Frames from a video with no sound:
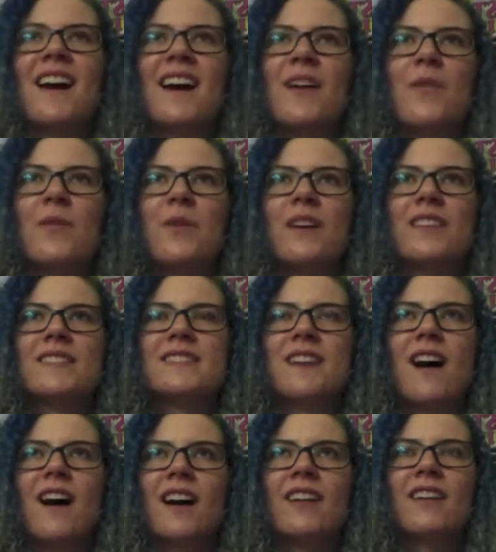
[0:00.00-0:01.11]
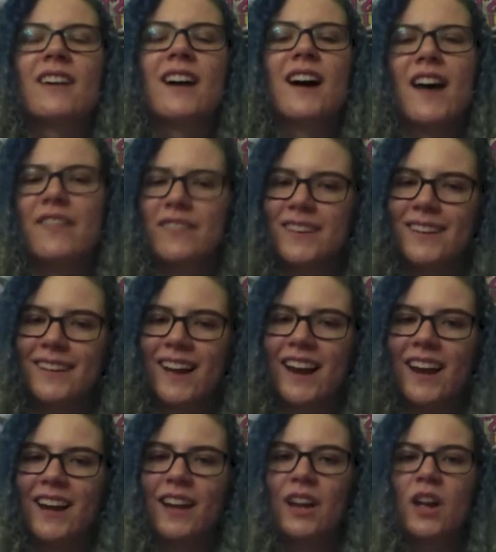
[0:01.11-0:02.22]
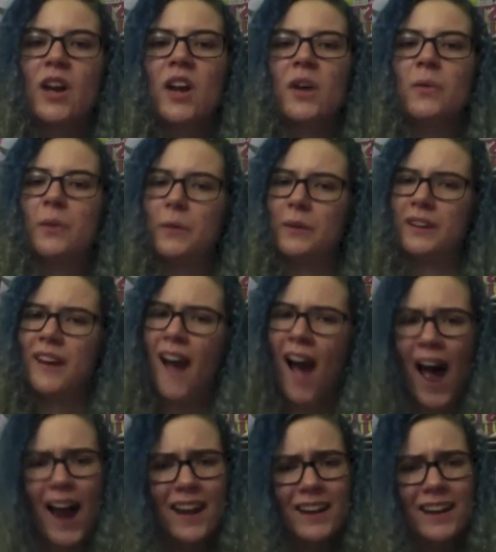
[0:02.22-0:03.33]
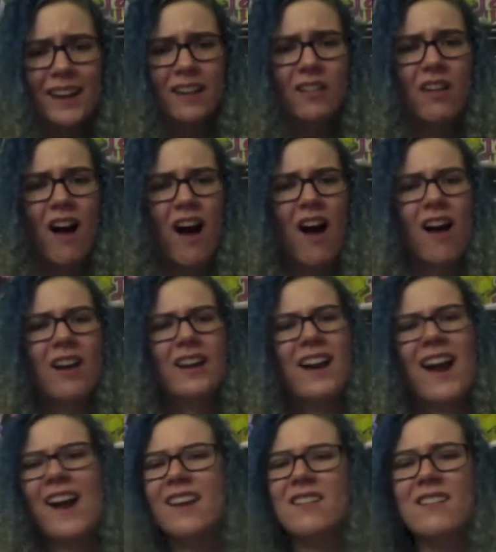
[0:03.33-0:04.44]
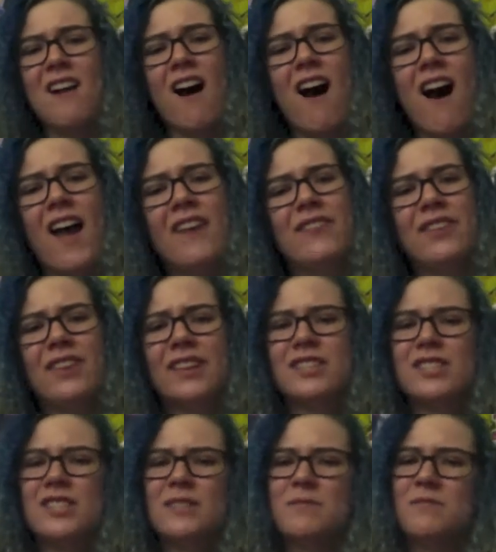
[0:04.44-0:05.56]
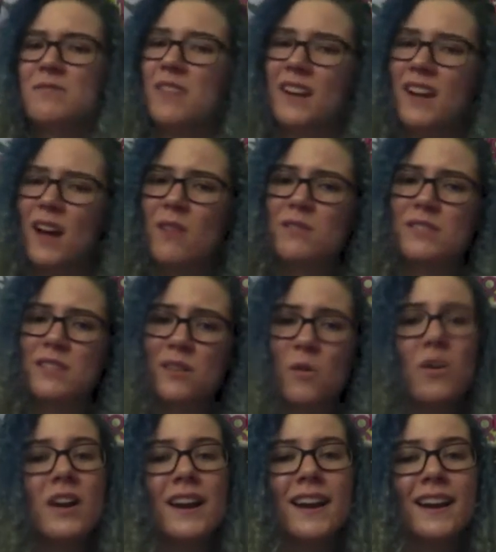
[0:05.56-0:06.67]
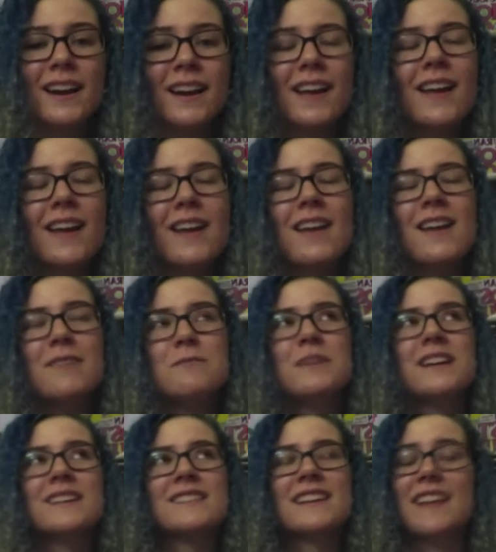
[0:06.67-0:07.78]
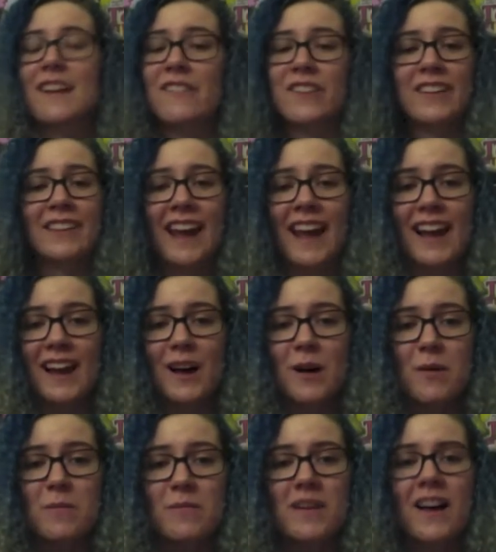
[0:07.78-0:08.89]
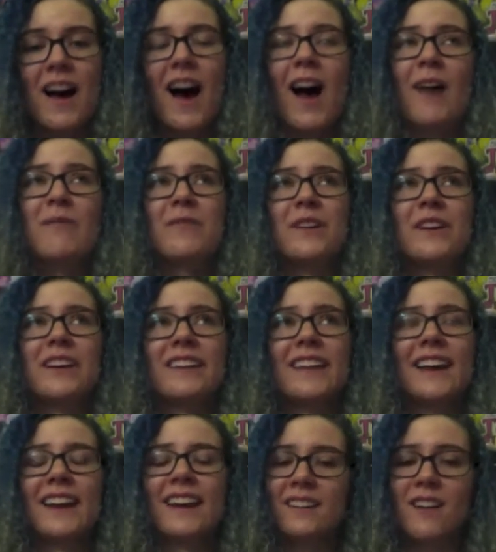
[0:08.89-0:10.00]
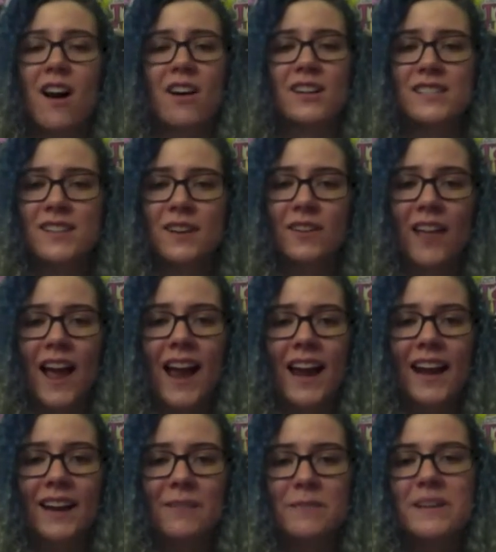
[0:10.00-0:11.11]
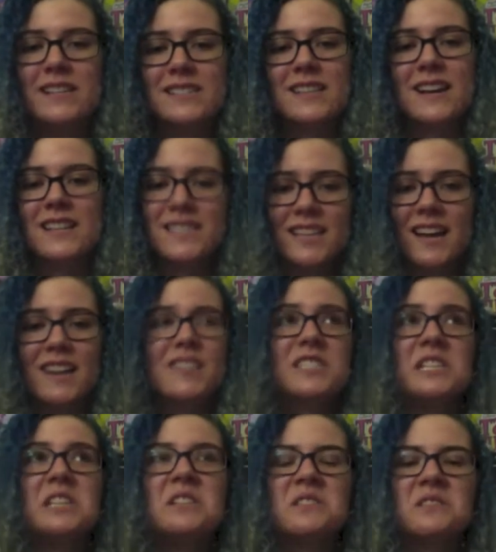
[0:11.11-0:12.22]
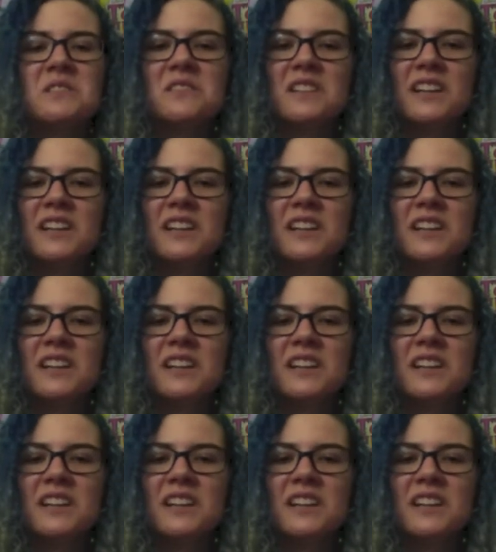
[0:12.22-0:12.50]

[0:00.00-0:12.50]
With Sakura, I feel like we would kind of get along, kind of not. I feel like she'd think I was annoying because I definitely am. I'm very, like, Naruto-like because I just kind of do.